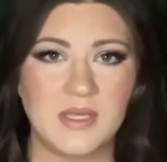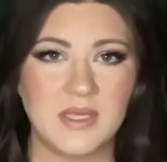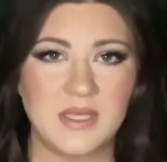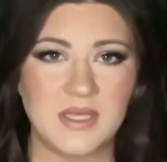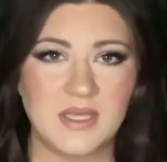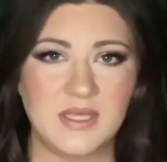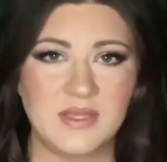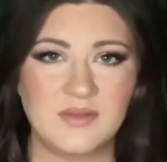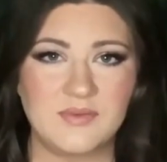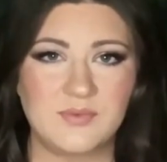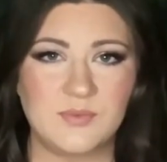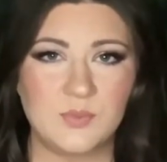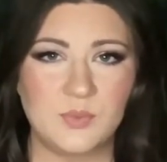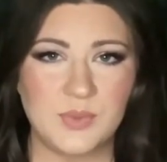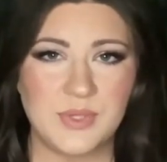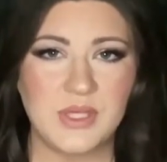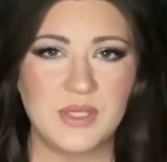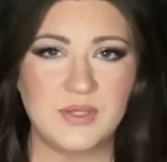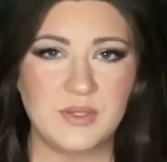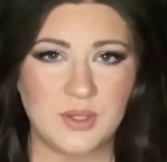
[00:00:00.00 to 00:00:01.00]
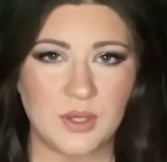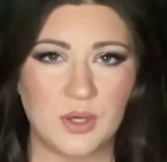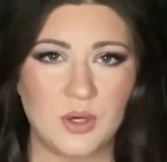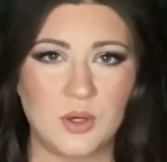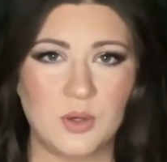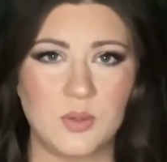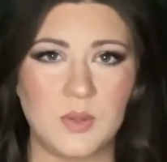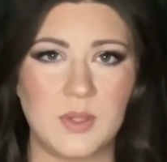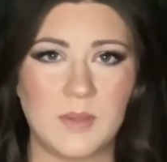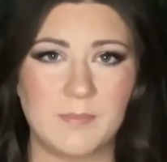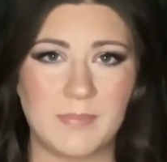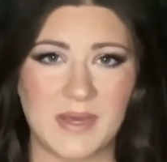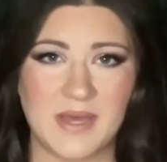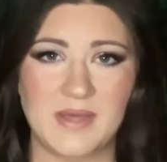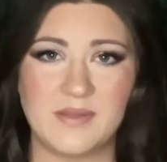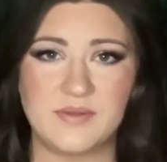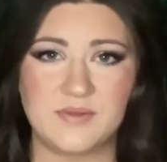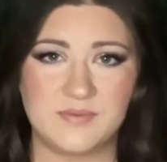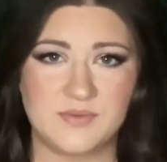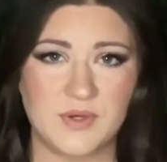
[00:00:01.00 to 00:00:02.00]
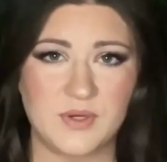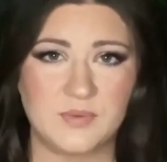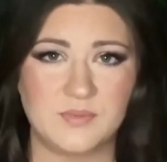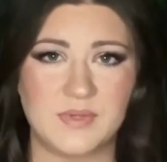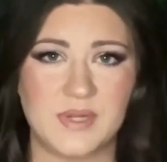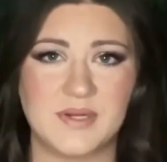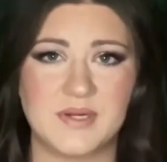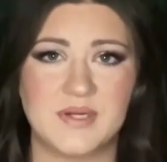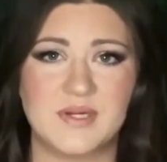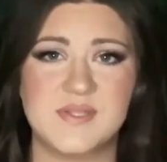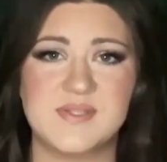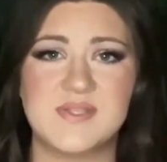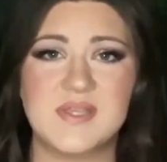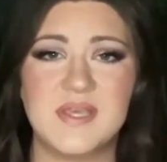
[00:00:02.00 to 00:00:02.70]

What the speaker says: If we go by the phone records,